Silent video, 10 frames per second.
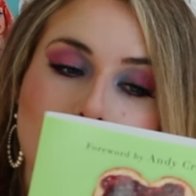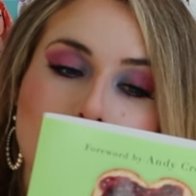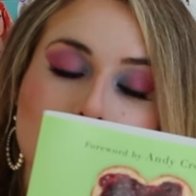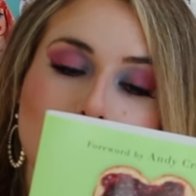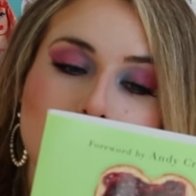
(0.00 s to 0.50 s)

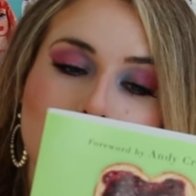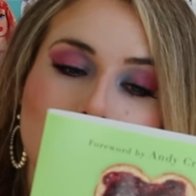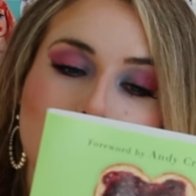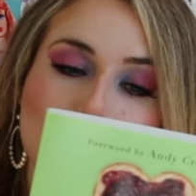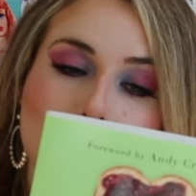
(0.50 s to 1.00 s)
Each
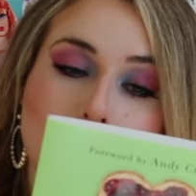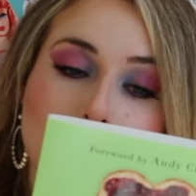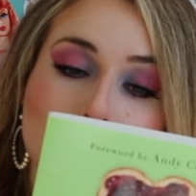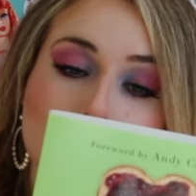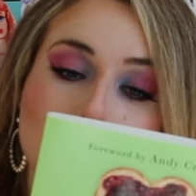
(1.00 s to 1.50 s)
activity is
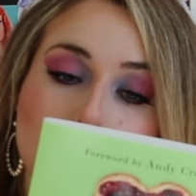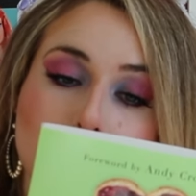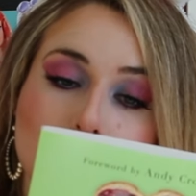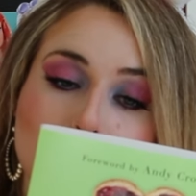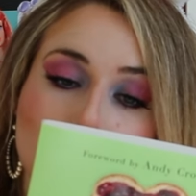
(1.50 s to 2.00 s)
related to a
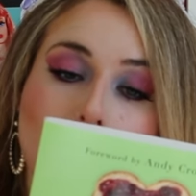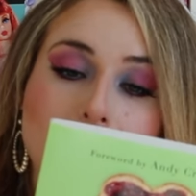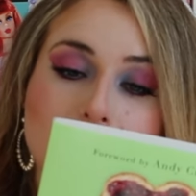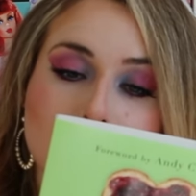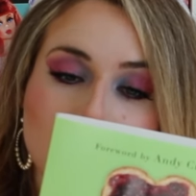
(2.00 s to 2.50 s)
spiritual
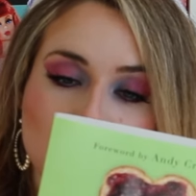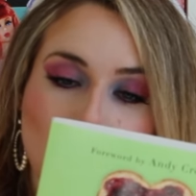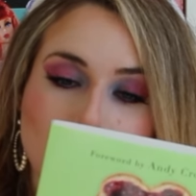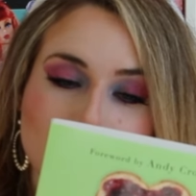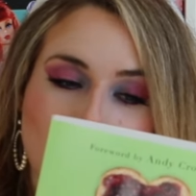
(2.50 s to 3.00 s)
practice as
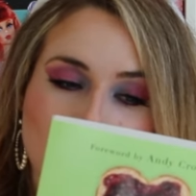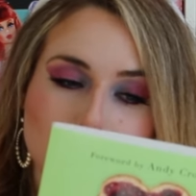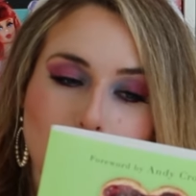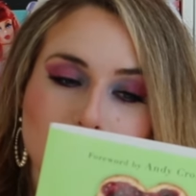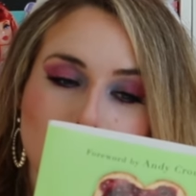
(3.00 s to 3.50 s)
well as an
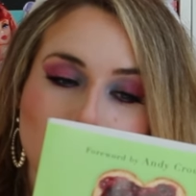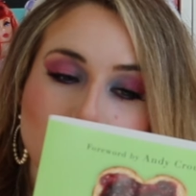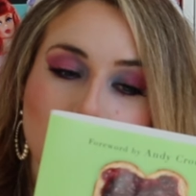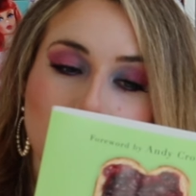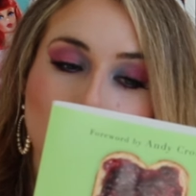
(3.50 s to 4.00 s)
aspect of our
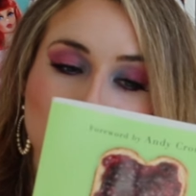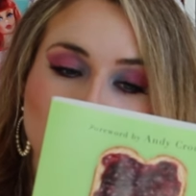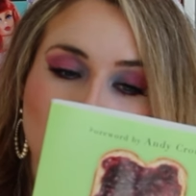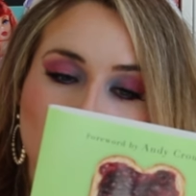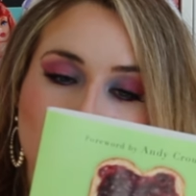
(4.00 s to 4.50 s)
Sunday
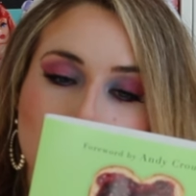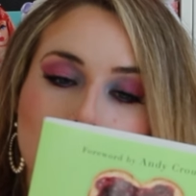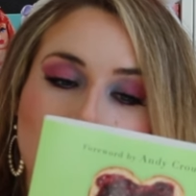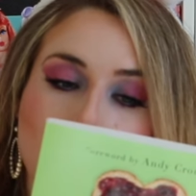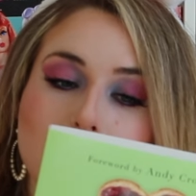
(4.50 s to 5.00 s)
worship.
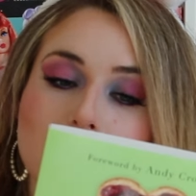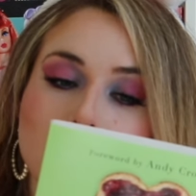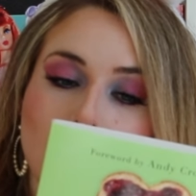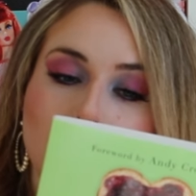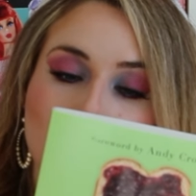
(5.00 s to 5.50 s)
Come and
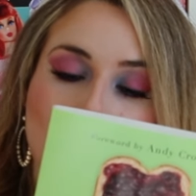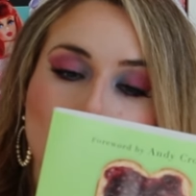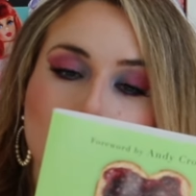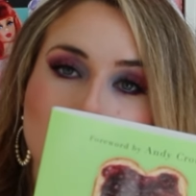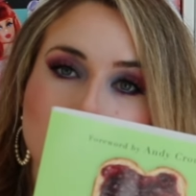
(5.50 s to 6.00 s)
discover the
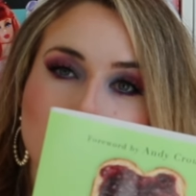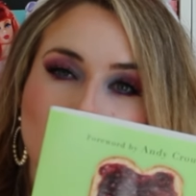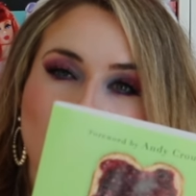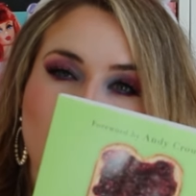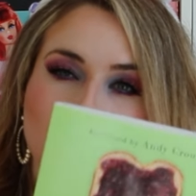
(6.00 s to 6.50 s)
holiness in
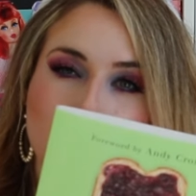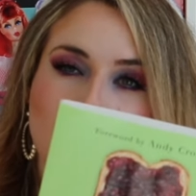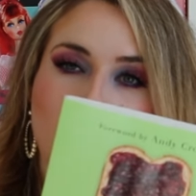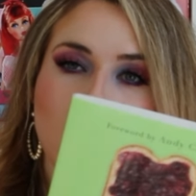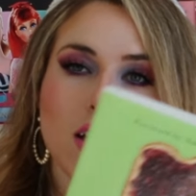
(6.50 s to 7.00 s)
your
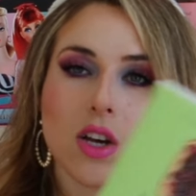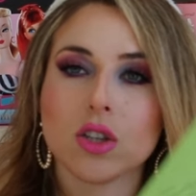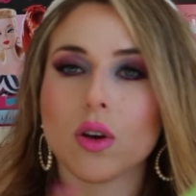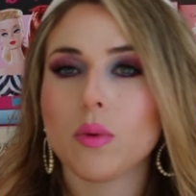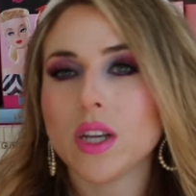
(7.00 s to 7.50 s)
everyday.
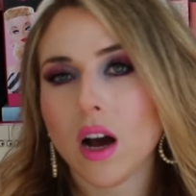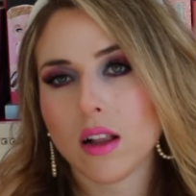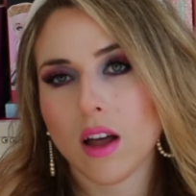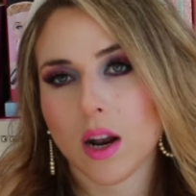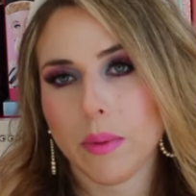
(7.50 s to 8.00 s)
So we talk
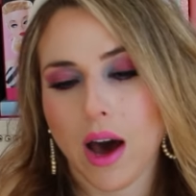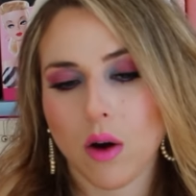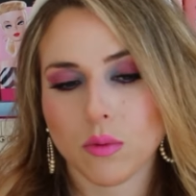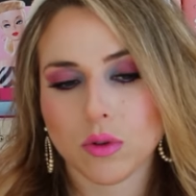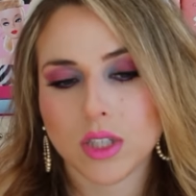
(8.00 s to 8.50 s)
a lot
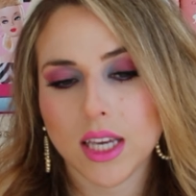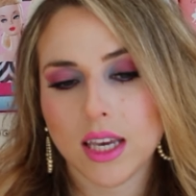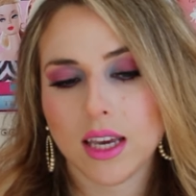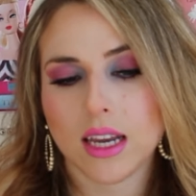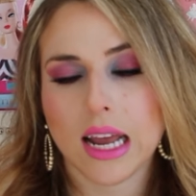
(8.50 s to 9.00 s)
about
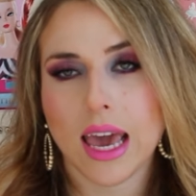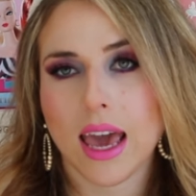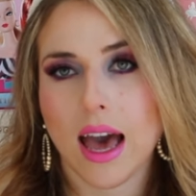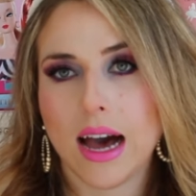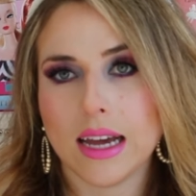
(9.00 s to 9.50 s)
routine
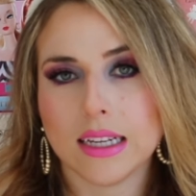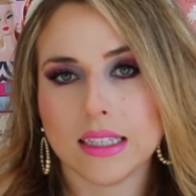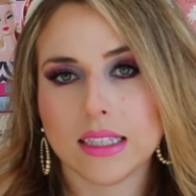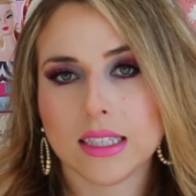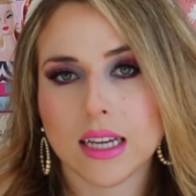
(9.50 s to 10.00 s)
and,